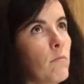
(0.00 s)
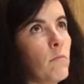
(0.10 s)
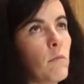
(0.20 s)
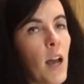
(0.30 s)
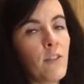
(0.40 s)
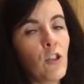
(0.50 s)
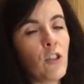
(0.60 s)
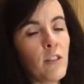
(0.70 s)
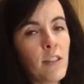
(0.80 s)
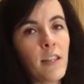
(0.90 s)
as you
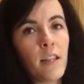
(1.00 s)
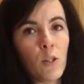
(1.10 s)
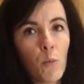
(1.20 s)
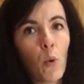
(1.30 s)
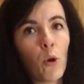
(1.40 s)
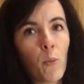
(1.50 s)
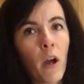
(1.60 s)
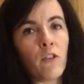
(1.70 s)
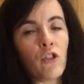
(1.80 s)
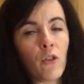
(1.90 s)
can see, it's poor
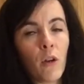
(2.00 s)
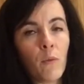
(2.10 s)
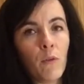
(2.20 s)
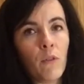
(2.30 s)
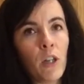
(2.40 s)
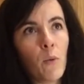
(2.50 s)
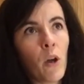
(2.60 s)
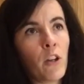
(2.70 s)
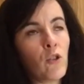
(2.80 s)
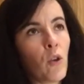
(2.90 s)
posture, and we really want
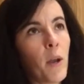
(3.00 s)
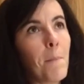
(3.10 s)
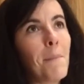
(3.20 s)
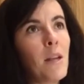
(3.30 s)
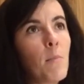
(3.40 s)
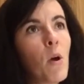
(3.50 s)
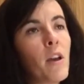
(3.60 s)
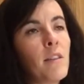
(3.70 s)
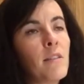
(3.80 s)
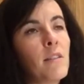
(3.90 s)
to try and
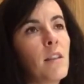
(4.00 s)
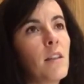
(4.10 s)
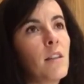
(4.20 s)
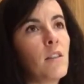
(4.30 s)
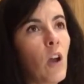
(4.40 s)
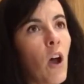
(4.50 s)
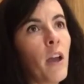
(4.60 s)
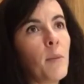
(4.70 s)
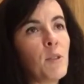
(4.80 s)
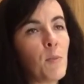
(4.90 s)
minimize
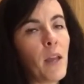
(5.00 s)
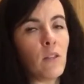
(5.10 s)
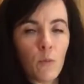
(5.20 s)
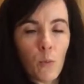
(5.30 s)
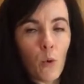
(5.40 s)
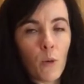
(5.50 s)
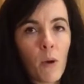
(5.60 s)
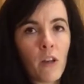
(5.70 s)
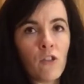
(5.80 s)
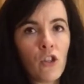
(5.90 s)
time spent in poor
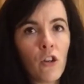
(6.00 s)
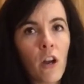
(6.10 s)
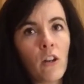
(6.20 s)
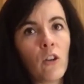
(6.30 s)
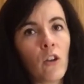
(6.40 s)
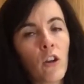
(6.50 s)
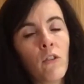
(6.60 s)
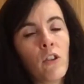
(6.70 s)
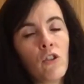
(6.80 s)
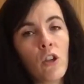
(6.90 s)
posture and
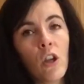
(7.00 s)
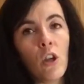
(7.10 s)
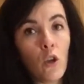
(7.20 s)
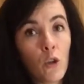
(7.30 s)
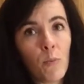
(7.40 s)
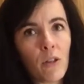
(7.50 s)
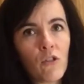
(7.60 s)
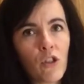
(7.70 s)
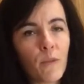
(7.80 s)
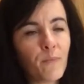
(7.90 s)
encourage good
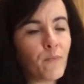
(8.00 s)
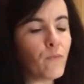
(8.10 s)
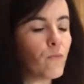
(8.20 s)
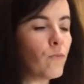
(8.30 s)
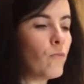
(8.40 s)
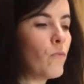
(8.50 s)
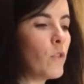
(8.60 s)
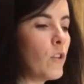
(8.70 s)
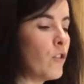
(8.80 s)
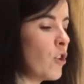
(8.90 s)
posture.
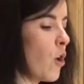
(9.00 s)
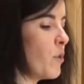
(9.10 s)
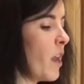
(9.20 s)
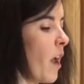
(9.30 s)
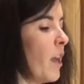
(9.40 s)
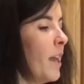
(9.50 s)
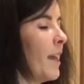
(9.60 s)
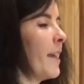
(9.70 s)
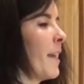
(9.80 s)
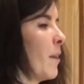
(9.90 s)
So yeah,
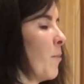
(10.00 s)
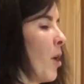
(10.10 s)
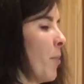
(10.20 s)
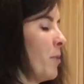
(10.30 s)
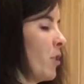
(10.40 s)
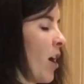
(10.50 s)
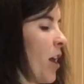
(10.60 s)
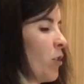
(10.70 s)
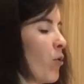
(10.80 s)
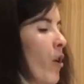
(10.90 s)
again, popping your
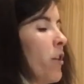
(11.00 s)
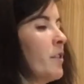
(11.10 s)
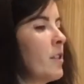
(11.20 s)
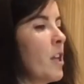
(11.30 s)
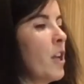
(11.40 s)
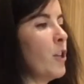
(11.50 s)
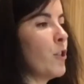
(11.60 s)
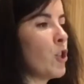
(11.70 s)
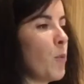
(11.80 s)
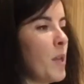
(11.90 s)
hand across your
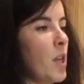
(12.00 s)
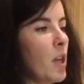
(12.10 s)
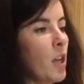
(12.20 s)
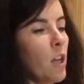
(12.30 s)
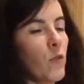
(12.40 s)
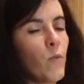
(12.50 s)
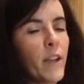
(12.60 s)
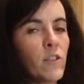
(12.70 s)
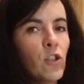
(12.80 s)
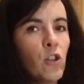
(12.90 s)
tummy,
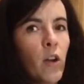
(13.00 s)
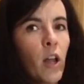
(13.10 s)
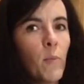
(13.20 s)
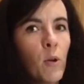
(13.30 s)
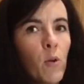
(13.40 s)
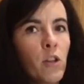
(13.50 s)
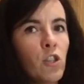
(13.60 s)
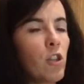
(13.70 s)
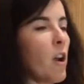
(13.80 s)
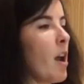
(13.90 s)
resting your elbow onto
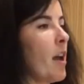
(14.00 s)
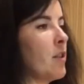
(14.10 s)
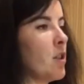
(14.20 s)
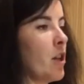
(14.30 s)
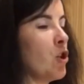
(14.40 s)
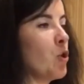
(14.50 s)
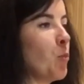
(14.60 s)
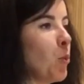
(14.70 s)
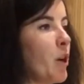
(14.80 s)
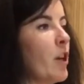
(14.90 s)
your hand, and just
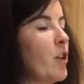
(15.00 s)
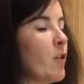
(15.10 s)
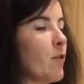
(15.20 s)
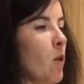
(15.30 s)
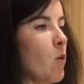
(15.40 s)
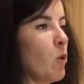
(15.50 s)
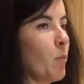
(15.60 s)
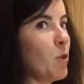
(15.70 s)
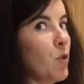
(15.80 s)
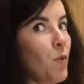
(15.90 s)
bringing your phone up
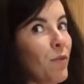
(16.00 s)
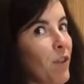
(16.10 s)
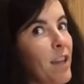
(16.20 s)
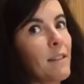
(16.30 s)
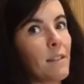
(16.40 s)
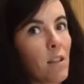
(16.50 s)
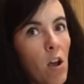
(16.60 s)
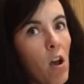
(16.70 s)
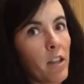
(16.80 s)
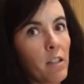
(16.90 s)
to face
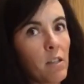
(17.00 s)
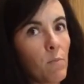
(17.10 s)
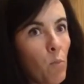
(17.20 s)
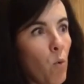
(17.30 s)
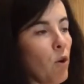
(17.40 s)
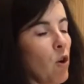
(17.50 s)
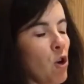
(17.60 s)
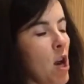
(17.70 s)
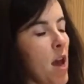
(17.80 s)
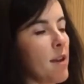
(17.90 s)
height, more or
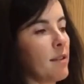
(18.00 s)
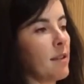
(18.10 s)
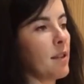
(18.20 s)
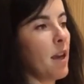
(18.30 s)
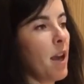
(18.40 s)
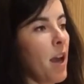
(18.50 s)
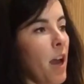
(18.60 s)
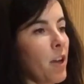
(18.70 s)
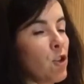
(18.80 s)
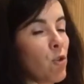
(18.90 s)
less,
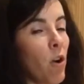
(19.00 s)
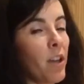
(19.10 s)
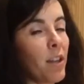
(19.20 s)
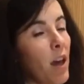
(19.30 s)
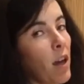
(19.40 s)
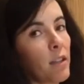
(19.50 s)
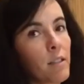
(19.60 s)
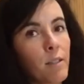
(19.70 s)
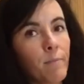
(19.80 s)
and trying that.